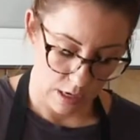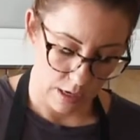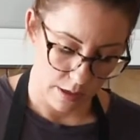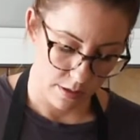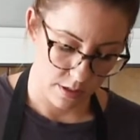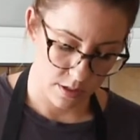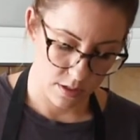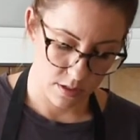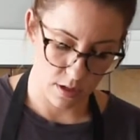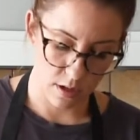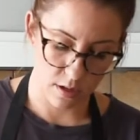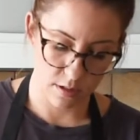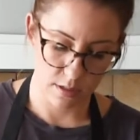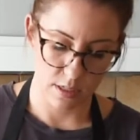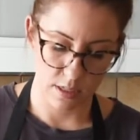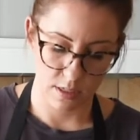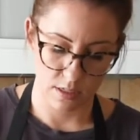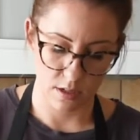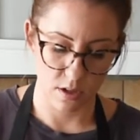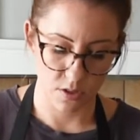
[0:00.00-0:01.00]
And the
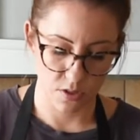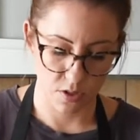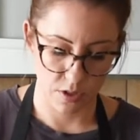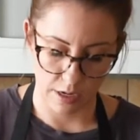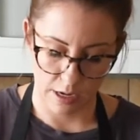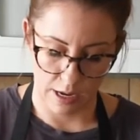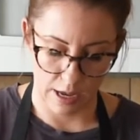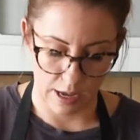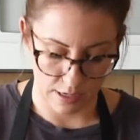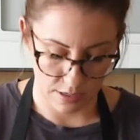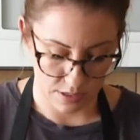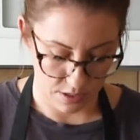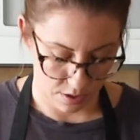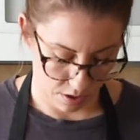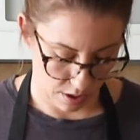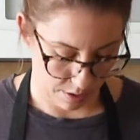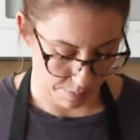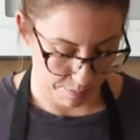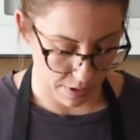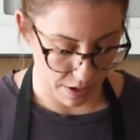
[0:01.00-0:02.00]
salt is also going to add to
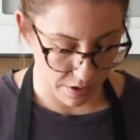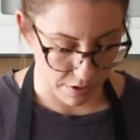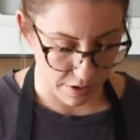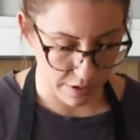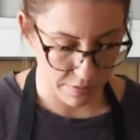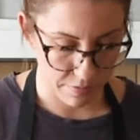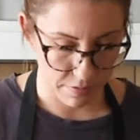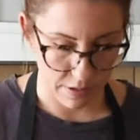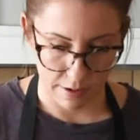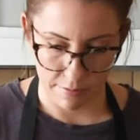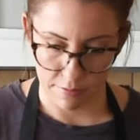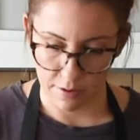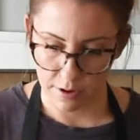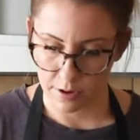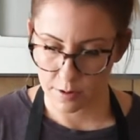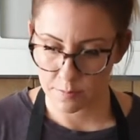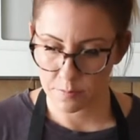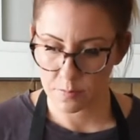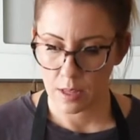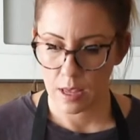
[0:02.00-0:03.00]
the buttery
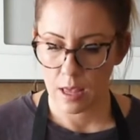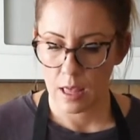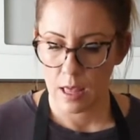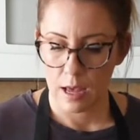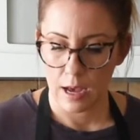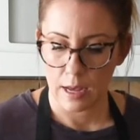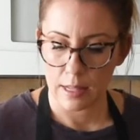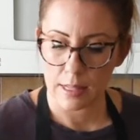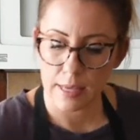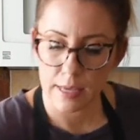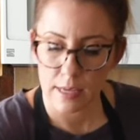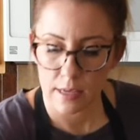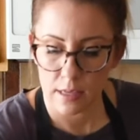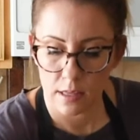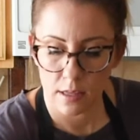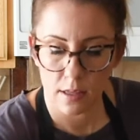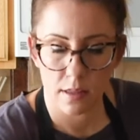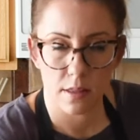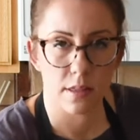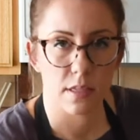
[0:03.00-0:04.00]
flavor. I like
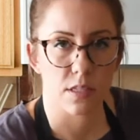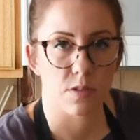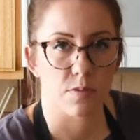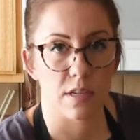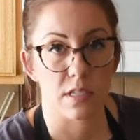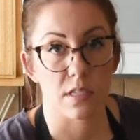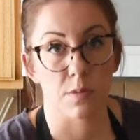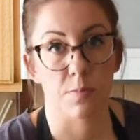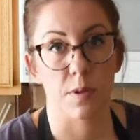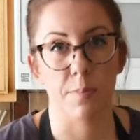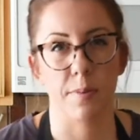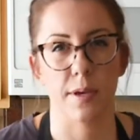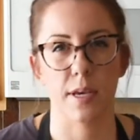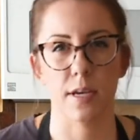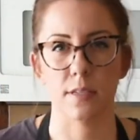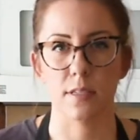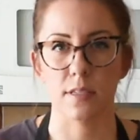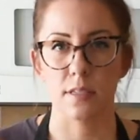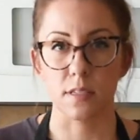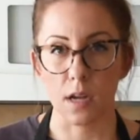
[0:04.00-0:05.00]
this recipe
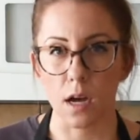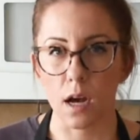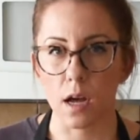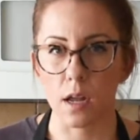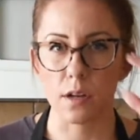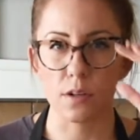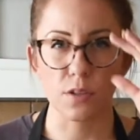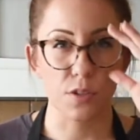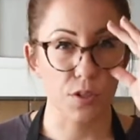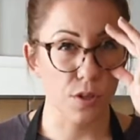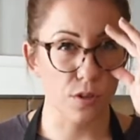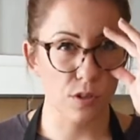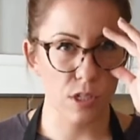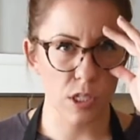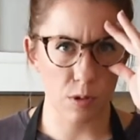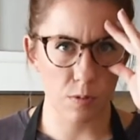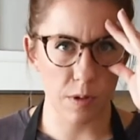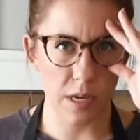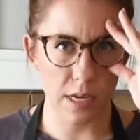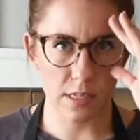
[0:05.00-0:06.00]
because it's not too
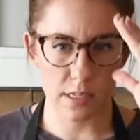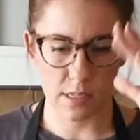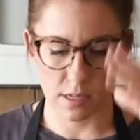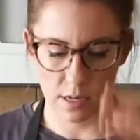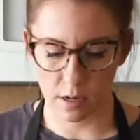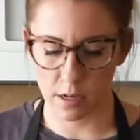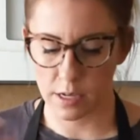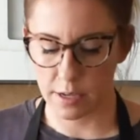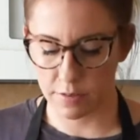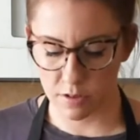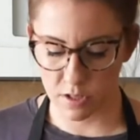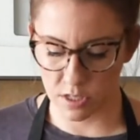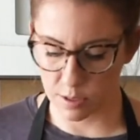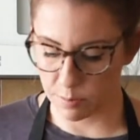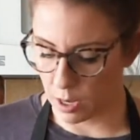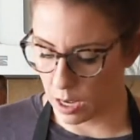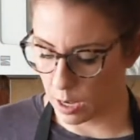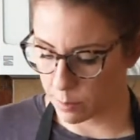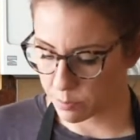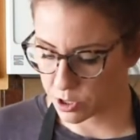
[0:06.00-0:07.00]
sweet, and I'll give you
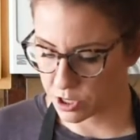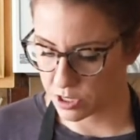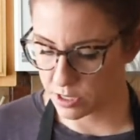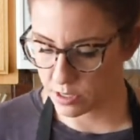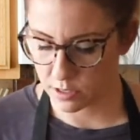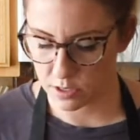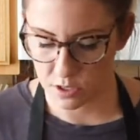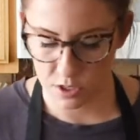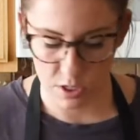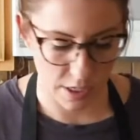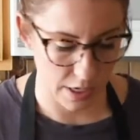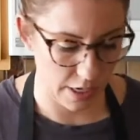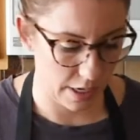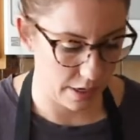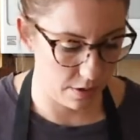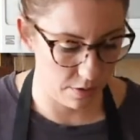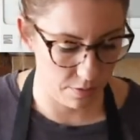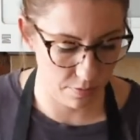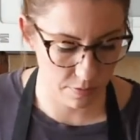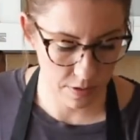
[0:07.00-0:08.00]
some options to
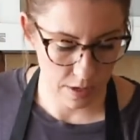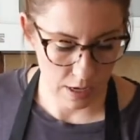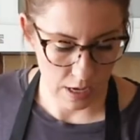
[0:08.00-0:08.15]
kind of